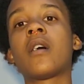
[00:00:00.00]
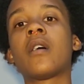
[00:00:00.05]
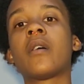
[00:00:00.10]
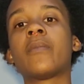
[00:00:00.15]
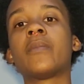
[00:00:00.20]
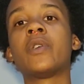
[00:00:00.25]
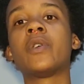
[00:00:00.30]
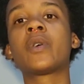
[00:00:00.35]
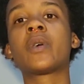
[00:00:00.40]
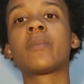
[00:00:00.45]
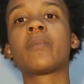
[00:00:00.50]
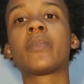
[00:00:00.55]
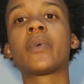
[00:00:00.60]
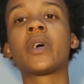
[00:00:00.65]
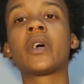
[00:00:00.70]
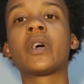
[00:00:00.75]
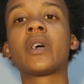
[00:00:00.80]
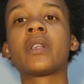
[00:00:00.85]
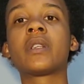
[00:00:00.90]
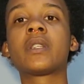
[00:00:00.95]
you can
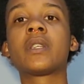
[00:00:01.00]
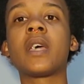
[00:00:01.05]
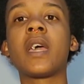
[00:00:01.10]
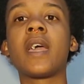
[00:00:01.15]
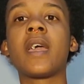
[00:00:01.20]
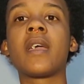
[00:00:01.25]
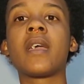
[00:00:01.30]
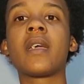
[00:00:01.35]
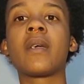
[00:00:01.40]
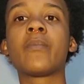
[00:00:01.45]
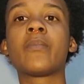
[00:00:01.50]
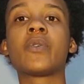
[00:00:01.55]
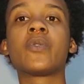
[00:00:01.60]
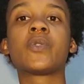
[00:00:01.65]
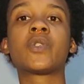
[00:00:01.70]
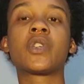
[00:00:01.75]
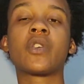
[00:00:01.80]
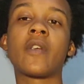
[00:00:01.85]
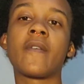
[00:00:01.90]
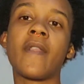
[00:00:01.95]
put a
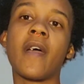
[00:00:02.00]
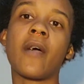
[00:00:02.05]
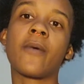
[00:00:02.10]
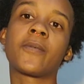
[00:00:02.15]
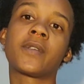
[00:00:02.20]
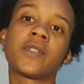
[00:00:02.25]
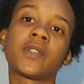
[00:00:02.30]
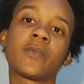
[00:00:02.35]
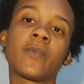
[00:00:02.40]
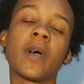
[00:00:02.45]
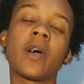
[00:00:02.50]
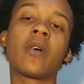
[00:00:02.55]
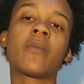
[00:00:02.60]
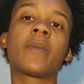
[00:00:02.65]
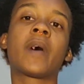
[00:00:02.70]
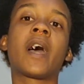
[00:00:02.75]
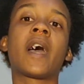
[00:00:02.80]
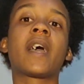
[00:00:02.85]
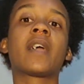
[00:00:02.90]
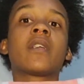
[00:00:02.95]
booster in that one as well.
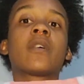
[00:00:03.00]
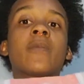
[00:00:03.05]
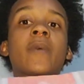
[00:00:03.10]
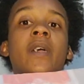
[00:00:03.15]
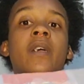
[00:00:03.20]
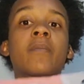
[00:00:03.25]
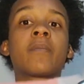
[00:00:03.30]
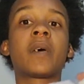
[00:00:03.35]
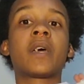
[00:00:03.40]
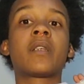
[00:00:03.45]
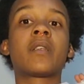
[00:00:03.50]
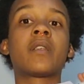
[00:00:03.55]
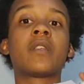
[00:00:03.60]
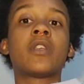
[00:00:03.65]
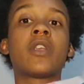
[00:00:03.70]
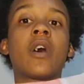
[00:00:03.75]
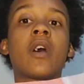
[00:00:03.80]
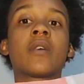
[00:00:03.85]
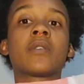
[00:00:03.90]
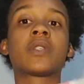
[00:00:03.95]
But I highly recommend
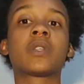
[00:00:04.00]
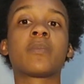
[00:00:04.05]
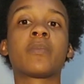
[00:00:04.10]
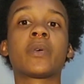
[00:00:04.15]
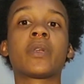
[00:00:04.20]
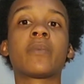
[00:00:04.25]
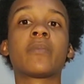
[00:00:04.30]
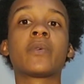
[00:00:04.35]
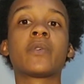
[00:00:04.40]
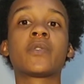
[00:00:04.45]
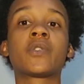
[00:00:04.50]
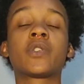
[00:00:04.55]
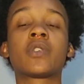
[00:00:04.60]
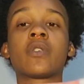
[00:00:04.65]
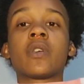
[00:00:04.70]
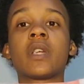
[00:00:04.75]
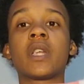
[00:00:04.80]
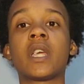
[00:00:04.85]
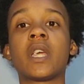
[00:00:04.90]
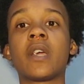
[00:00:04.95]
not to put a
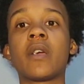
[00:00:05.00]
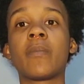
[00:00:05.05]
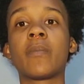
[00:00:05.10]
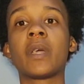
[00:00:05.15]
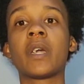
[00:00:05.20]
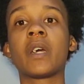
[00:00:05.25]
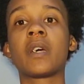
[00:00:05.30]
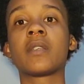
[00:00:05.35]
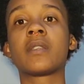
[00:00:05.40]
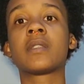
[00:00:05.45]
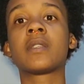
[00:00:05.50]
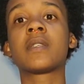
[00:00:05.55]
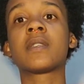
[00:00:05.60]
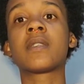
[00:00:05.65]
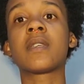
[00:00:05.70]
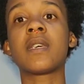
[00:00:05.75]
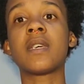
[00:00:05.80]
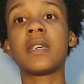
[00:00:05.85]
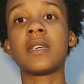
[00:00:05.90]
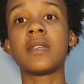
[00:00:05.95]
booster in here because
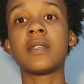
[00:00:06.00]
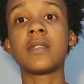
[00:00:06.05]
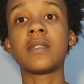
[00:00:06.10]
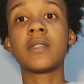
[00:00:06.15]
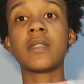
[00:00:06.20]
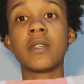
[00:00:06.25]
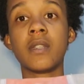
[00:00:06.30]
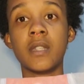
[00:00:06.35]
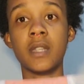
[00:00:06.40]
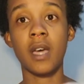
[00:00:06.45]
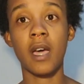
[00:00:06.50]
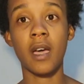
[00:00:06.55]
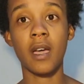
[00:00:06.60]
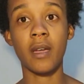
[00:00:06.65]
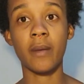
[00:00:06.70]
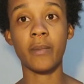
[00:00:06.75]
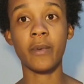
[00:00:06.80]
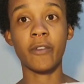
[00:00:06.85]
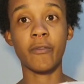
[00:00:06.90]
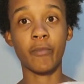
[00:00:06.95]
this is the
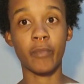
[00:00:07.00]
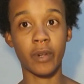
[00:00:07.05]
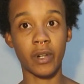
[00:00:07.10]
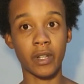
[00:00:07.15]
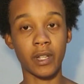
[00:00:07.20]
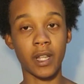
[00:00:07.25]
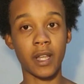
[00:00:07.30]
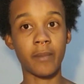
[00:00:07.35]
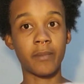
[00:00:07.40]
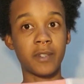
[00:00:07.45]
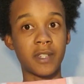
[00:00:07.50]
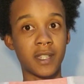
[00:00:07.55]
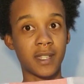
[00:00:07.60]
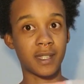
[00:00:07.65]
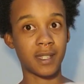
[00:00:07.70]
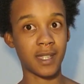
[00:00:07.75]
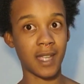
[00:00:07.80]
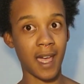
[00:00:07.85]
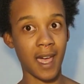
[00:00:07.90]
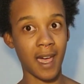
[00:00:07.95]
type of pull-up to
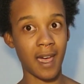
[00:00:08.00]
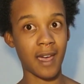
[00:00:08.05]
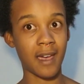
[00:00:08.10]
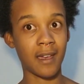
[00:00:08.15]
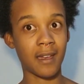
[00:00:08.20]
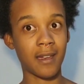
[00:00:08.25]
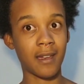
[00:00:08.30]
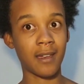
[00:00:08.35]
sag.